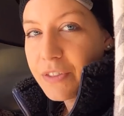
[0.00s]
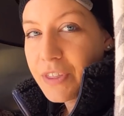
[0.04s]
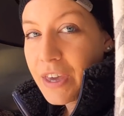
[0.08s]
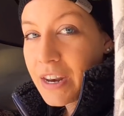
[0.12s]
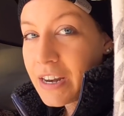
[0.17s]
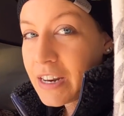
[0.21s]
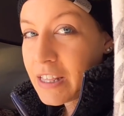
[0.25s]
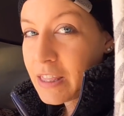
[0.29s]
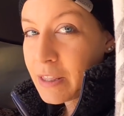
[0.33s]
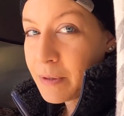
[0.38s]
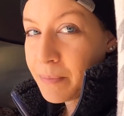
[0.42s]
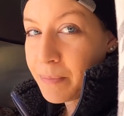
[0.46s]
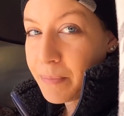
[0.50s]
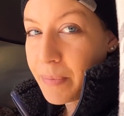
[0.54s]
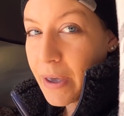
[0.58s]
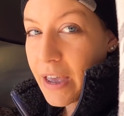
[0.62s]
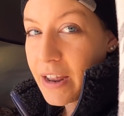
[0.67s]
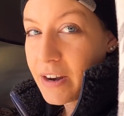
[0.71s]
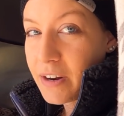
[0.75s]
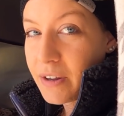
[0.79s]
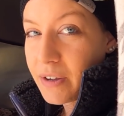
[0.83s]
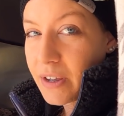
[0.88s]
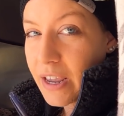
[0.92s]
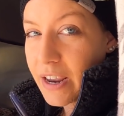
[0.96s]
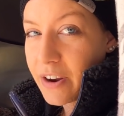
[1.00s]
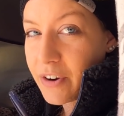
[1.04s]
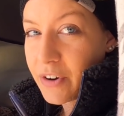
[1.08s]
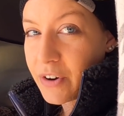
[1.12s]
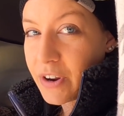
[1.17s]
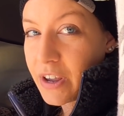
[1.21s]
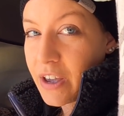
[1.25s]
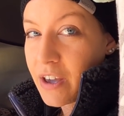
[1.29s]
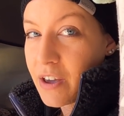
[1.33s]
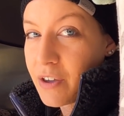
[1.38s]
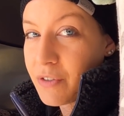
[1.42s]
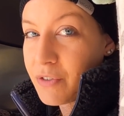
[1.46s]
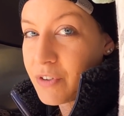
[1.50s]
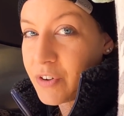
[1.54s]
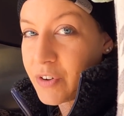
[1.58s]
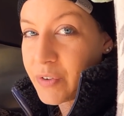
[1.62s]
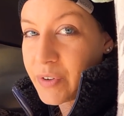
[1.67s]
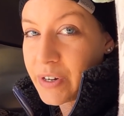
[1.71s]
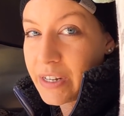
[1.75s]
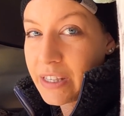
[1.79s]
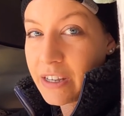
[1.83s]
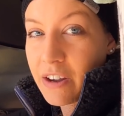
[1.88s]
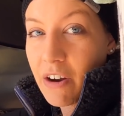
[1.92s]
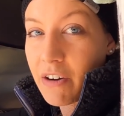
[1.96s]
Then in the bed area, there
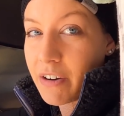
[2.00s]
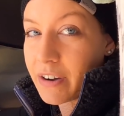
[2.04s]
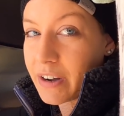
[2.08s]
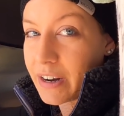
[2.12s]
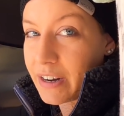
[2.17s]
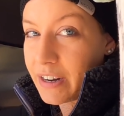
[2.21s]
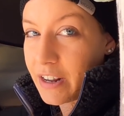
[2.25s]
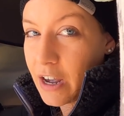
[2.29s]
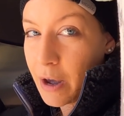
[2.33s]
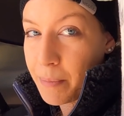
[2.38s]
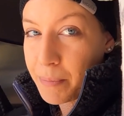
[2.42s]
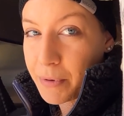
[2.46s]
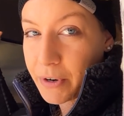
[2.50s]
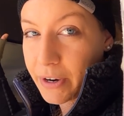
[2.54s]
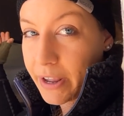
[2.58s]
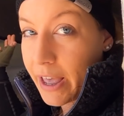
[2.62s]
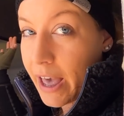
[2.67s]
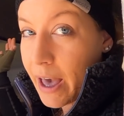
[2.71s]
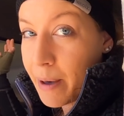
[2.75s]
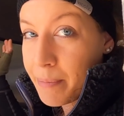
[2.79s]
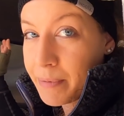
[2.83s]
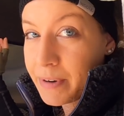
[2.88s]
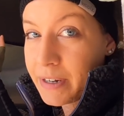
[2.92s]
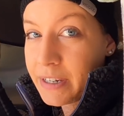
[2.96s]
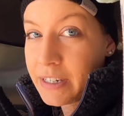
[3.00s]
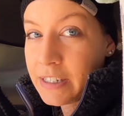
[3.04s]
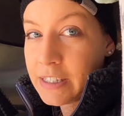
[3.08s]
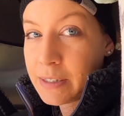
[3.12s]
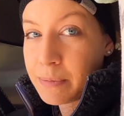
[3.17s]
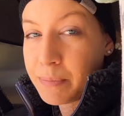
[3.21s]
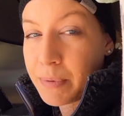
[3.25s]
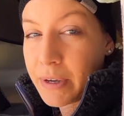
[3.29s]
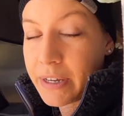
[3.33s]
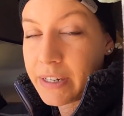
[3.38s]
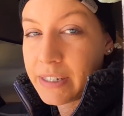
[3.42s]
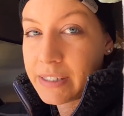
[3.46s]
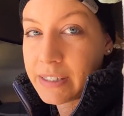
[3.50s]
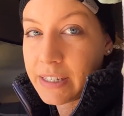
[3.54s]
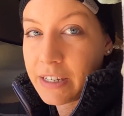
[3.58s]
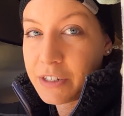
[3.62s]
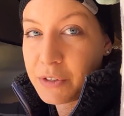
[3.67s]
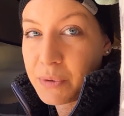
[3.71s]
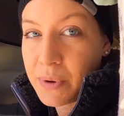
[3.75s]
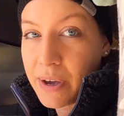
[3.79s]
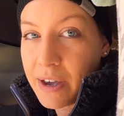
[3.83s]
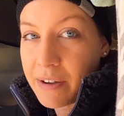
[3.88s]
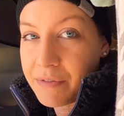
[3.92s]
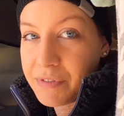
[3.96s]
really aren't any upper cabinets, but
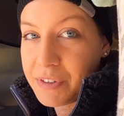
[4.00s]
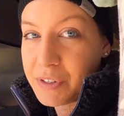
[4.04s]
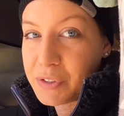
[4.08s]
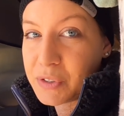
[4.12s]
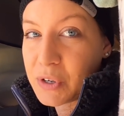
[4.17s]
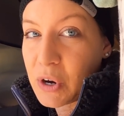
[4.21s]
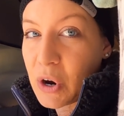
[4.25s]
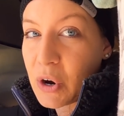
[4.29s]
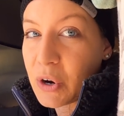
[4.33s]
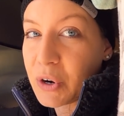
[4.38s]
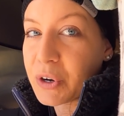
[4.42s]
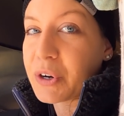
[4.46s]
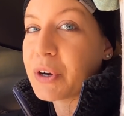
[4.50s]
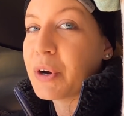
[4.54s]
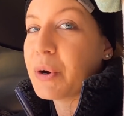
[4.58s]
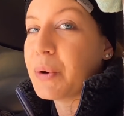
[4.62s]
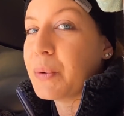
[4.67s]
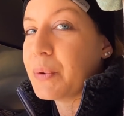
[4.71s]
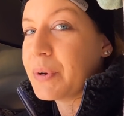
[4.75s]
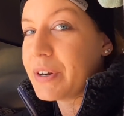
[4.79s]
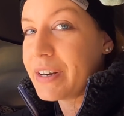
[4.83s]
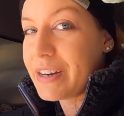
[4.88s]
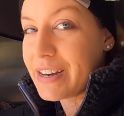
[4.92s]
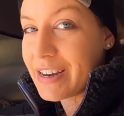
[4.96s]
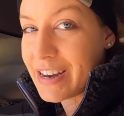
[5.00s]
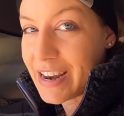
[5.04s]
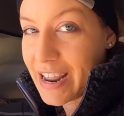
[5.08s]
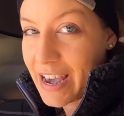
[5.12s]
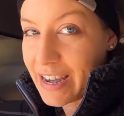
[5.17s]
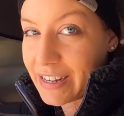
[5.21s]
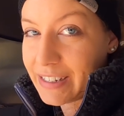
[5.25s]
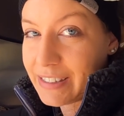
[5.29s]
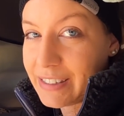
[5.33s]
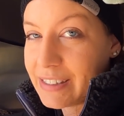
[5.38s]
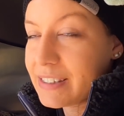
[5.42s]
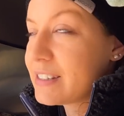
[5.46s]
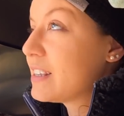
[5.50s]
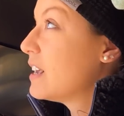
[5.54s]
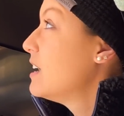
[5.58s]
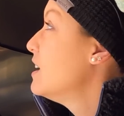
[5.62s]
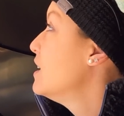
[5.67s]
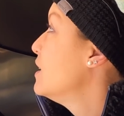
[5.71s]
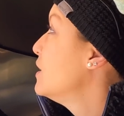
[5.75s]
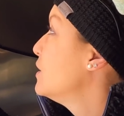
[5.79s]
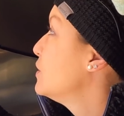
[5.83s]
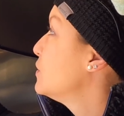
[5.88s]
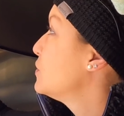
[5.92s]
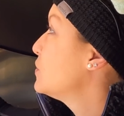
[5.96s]
instead you have these cargo nets.
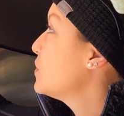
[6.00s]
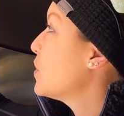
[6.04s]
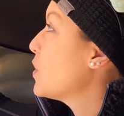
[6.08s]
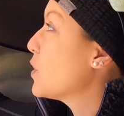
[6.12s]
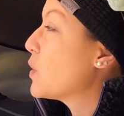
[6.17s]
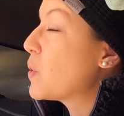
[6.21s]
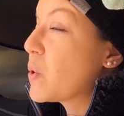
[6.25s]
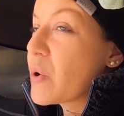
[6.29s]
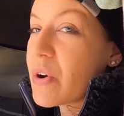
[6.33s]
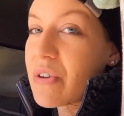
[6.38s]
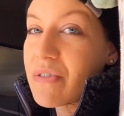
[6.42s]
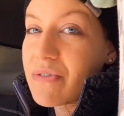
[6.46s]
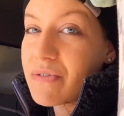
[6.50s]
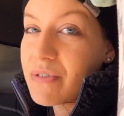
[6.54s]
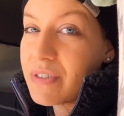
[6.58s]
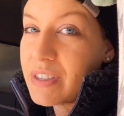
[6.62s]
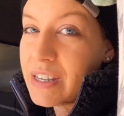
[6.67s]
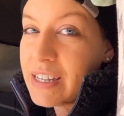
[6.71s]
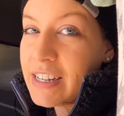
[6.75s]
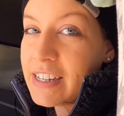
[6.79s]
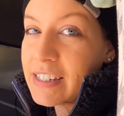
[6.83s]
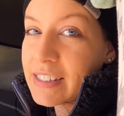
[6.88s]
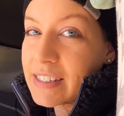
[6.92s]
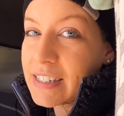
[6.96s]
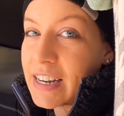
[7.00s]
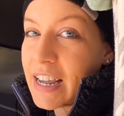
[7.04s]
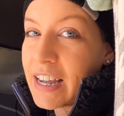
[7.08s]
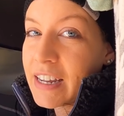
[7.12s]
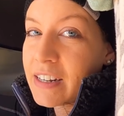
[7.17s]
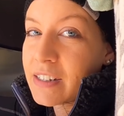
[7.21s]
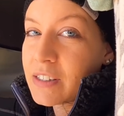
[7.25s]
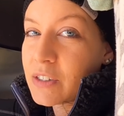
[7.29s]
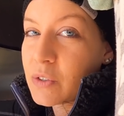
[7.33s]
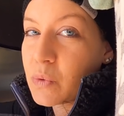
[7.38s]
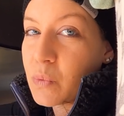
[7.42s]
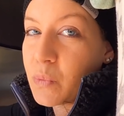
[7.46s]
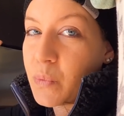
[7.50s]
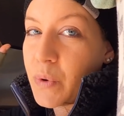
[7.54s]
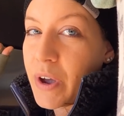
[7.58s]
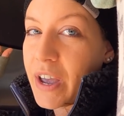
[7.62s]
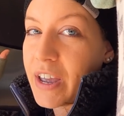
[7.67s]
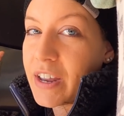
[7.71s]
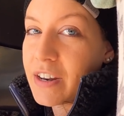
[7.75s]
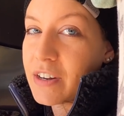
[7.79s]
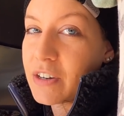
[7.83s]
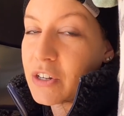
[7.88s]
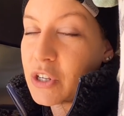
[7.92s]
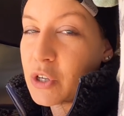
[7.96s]
So these nets,
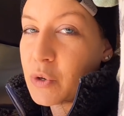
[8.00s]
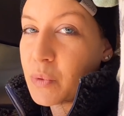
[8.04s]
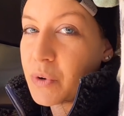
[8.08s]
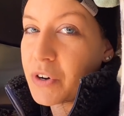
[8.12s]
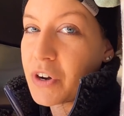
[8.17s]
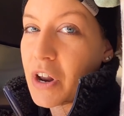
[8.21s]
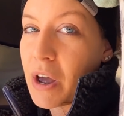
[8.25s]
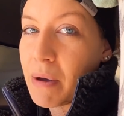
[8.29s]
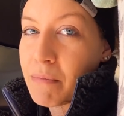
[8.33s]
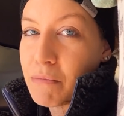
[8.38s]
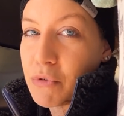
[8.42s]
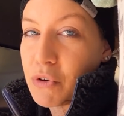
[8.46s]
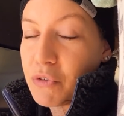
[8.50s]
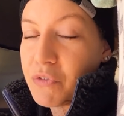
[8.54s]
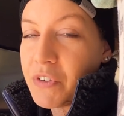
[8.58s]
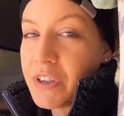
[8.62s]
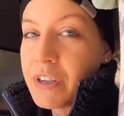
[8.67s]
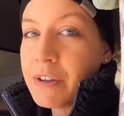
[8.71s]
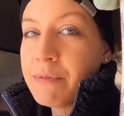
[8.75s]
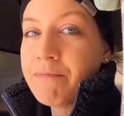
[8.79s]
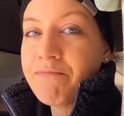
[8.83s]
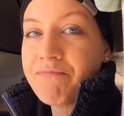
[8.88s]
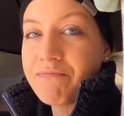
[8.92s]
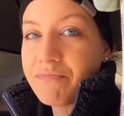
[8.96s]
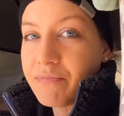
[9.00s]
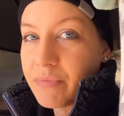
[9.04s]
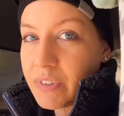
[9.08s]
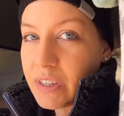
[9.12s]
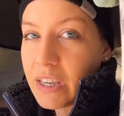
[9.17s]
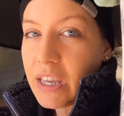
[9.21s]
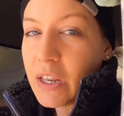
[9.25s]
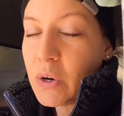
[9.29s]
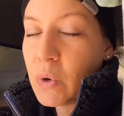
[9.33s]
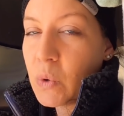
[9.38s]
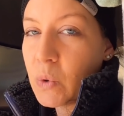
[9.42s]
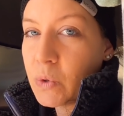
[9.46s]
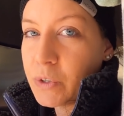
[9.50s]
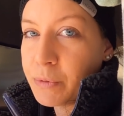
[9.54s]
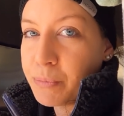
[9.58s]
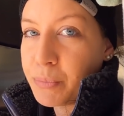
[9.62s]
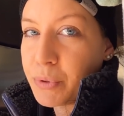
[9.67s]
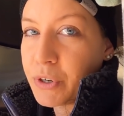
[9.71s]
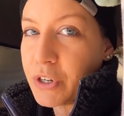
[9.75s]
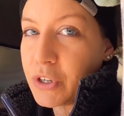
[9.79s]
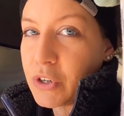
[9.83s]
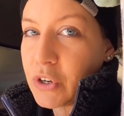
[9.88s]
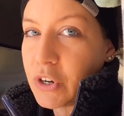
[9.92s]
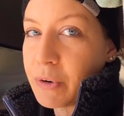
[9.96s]
when you are not moving, can hold a
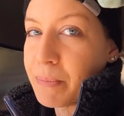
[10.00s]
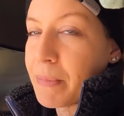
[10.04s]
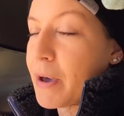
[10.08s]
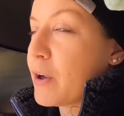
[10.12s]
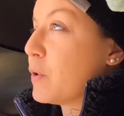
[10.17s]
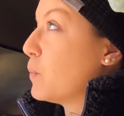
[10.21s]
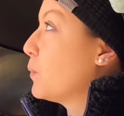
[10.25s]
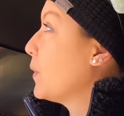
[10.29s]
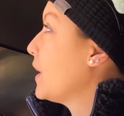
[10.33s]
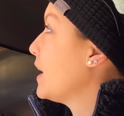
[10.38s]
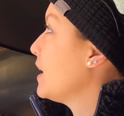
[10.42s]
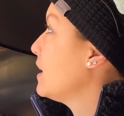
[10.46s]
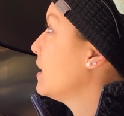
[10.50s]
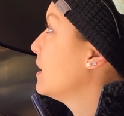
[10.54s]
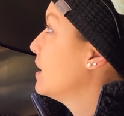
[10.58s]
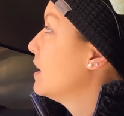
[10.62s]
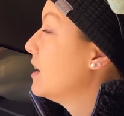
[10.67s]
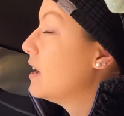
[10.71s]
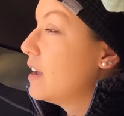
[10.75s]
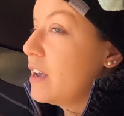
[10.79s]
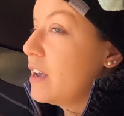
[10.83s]
pretty good amount of weight.